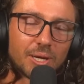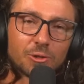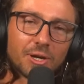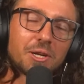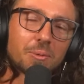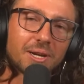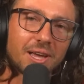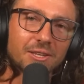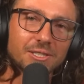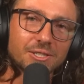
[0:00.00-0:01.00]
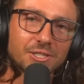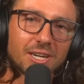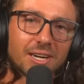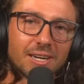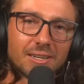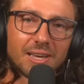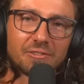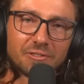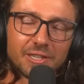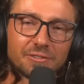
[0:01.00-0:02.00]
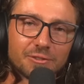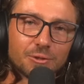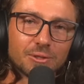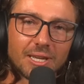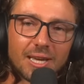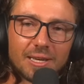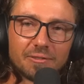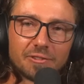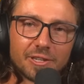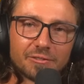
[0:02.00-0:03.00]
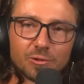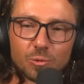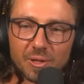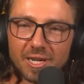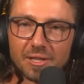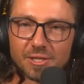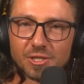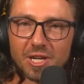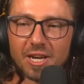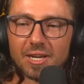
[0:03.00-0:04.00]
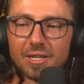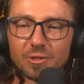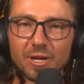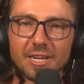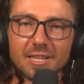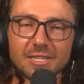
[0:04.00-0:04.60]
greedy when others are fearful, and fearful when others are greedy.